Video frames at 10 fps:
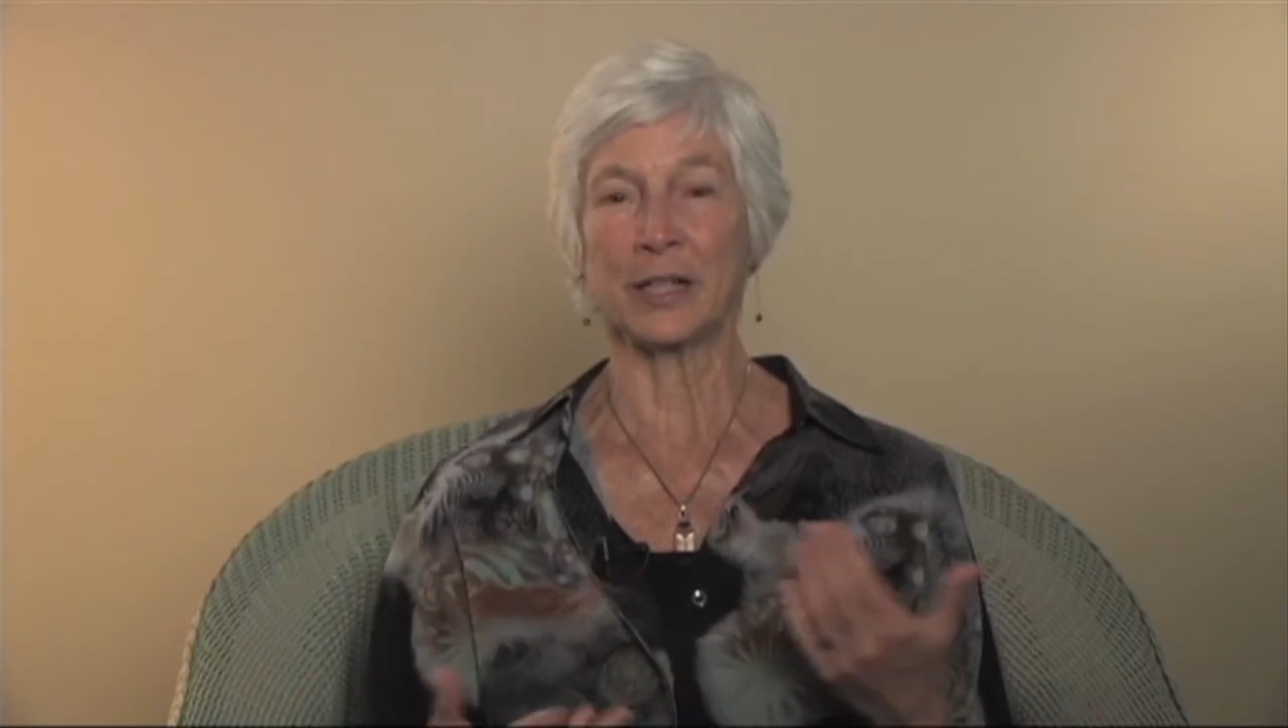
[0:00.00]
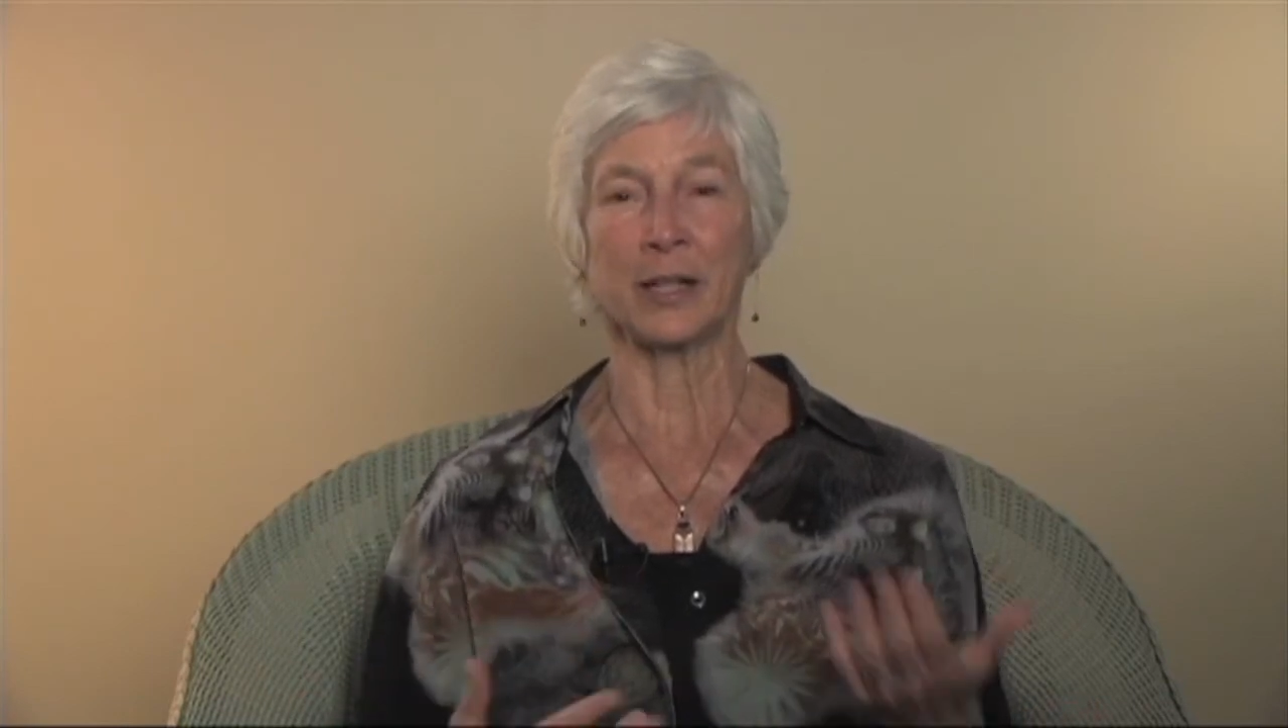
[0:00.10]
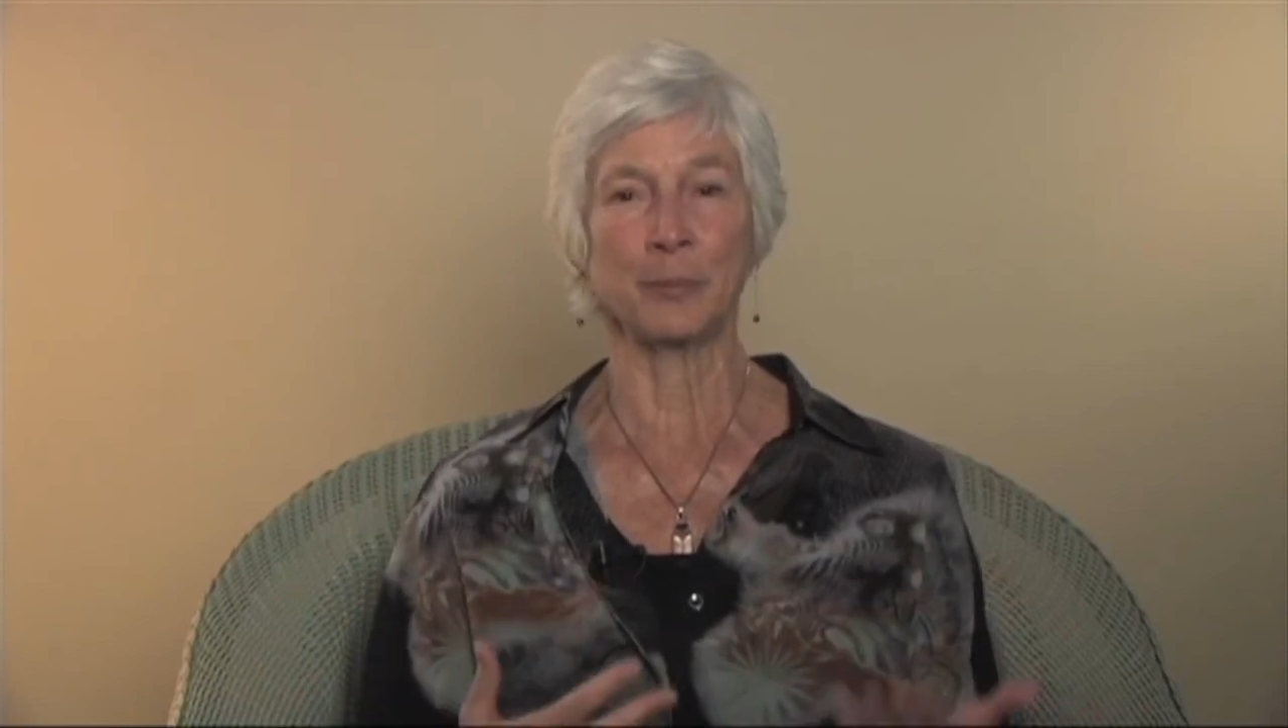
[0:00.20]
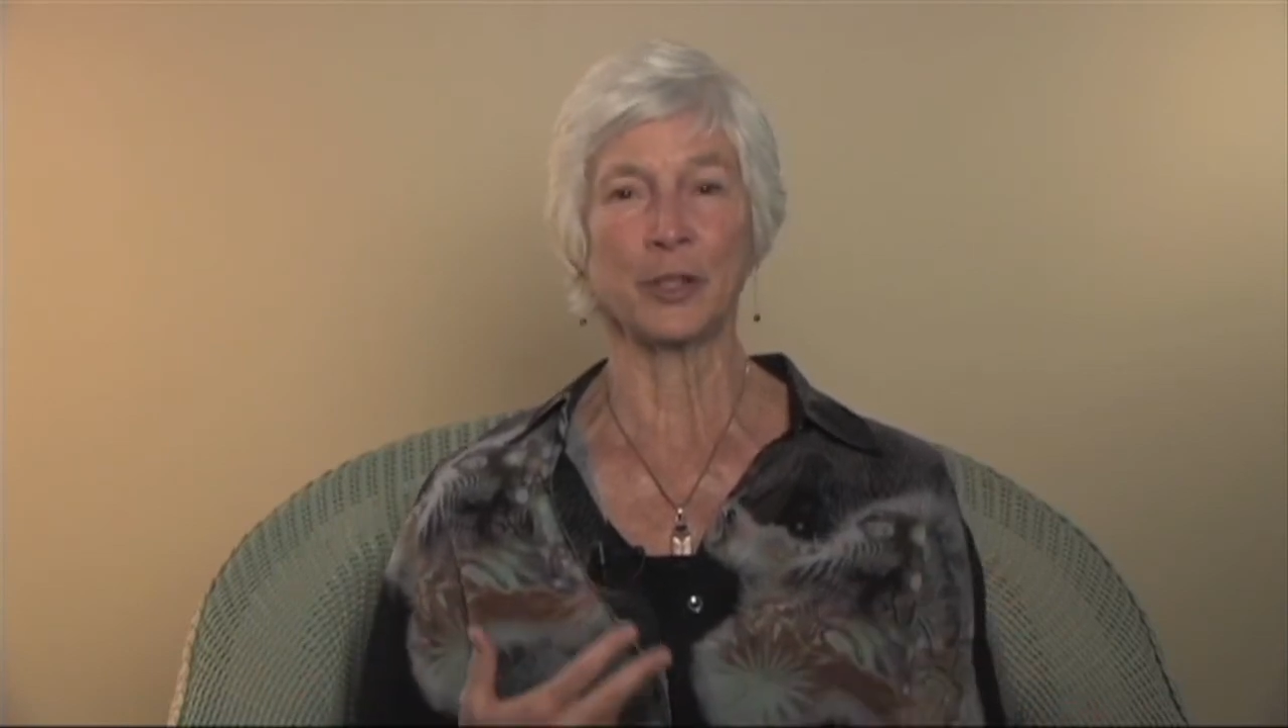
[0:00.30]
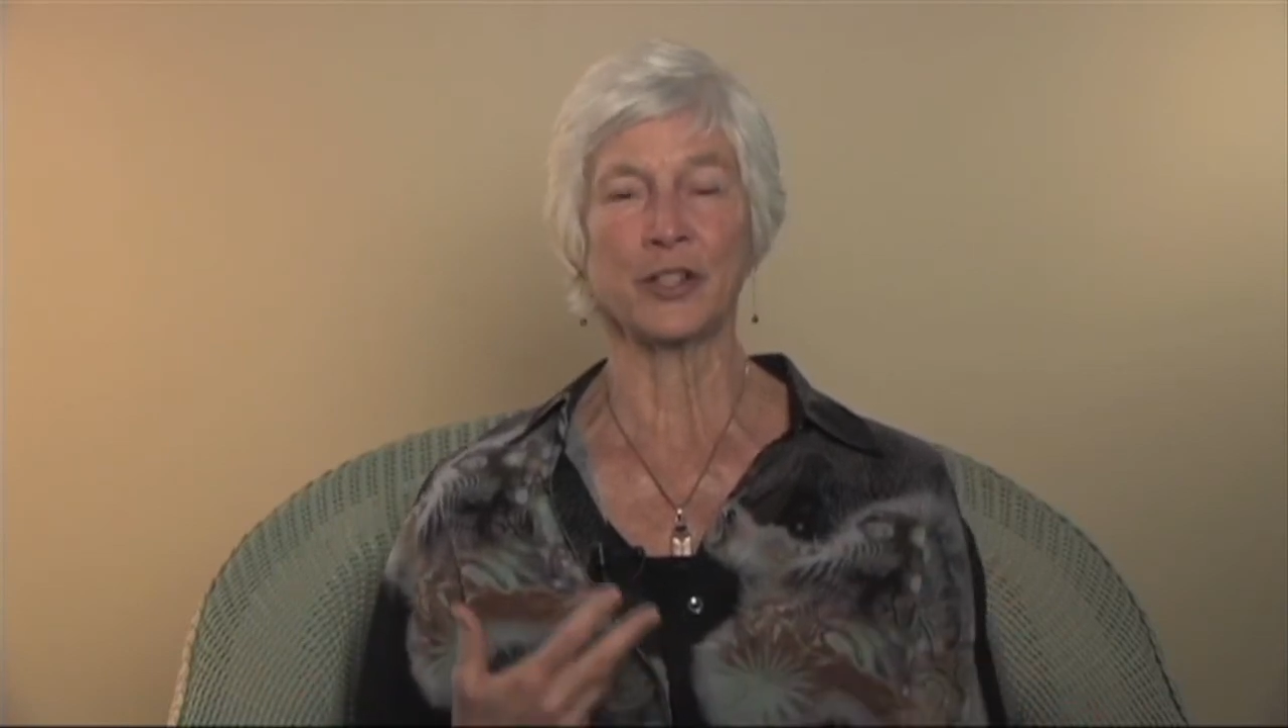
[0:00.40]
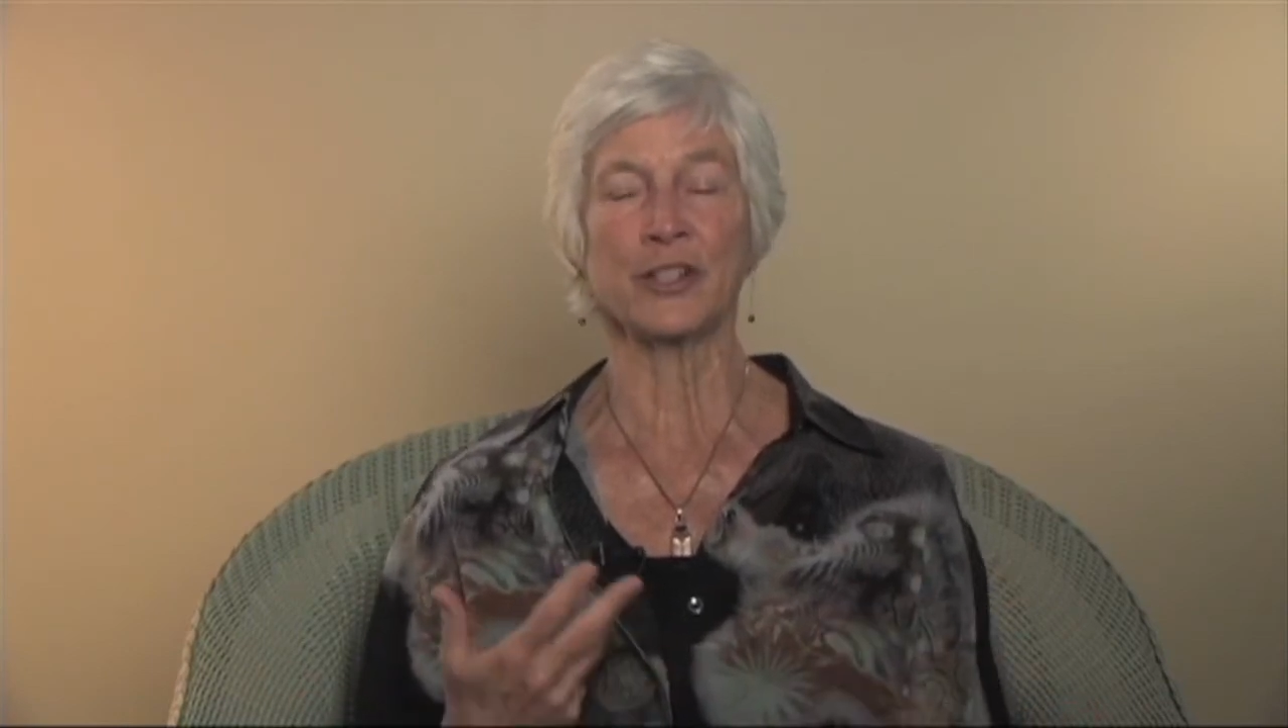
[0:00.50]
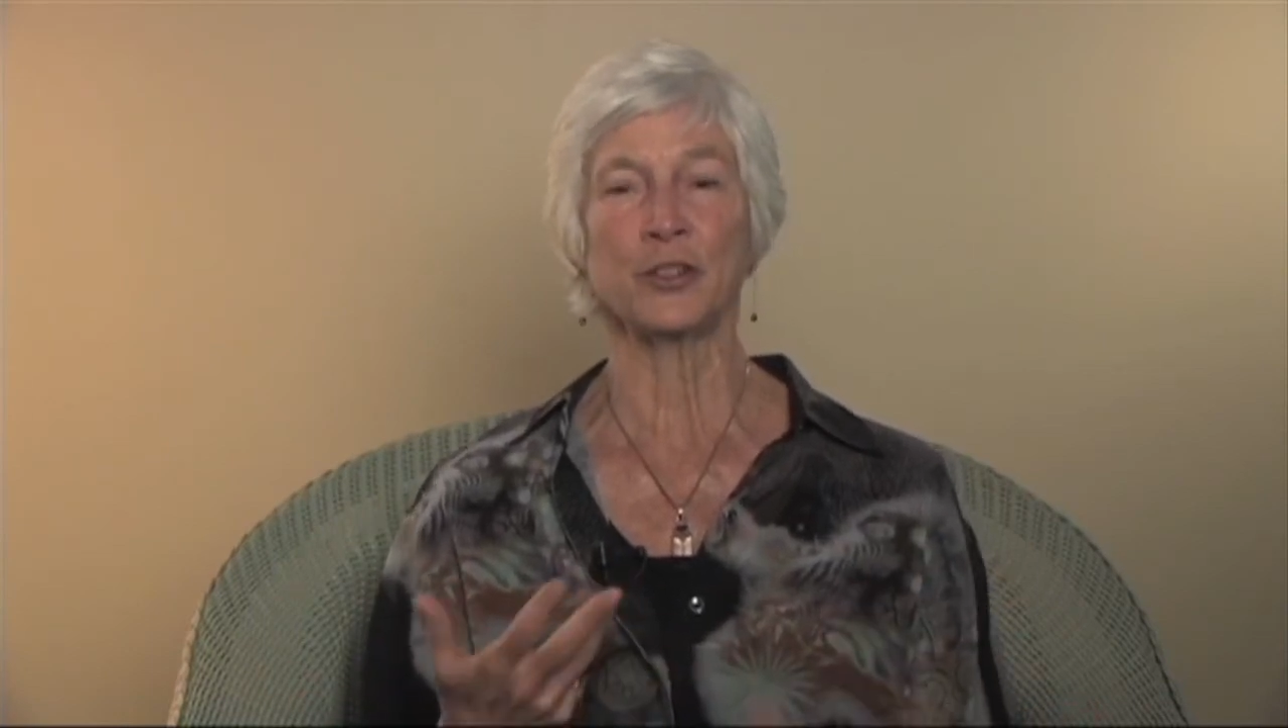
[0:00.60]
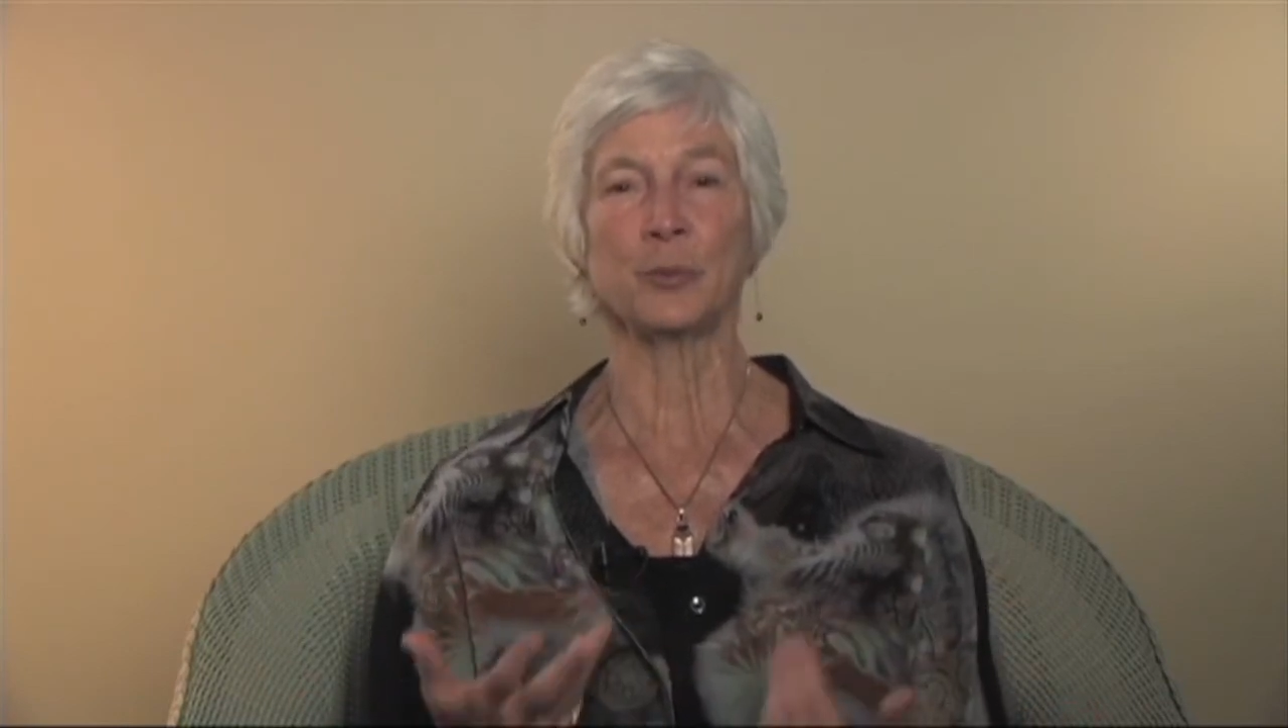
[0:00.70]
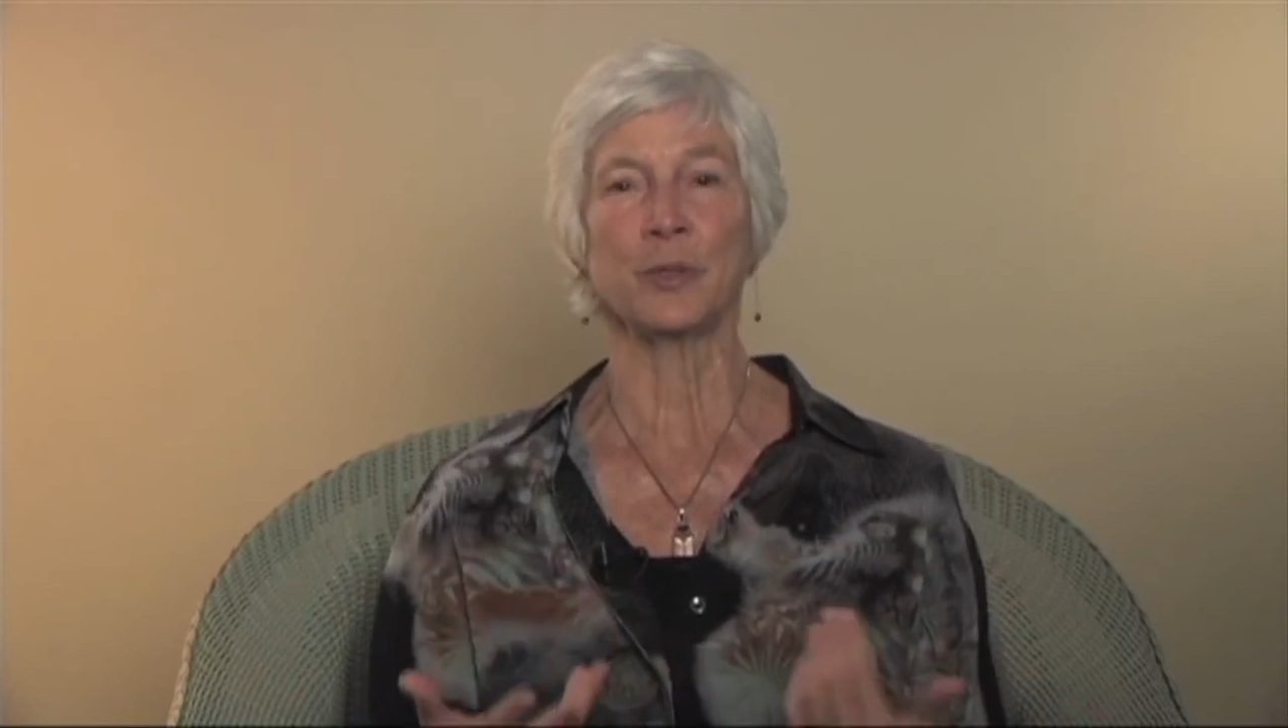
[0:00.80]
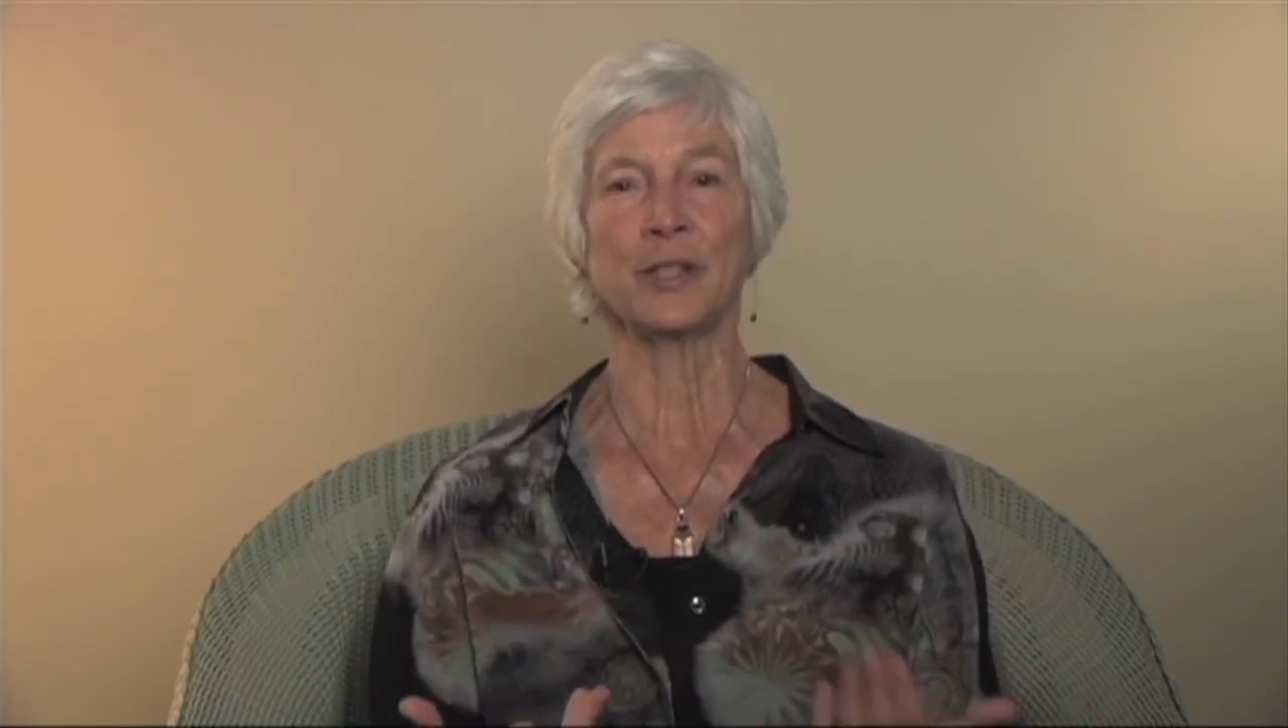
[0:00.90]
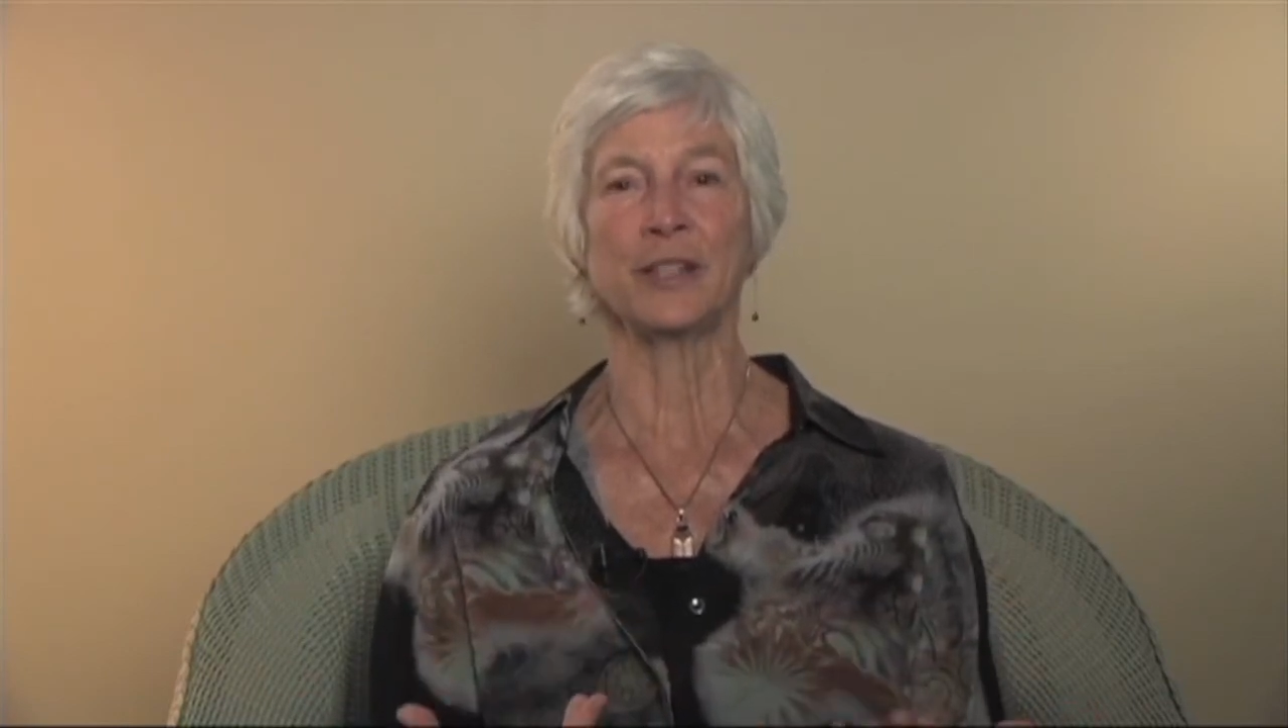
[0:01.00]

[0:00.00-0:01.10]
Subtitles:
a participant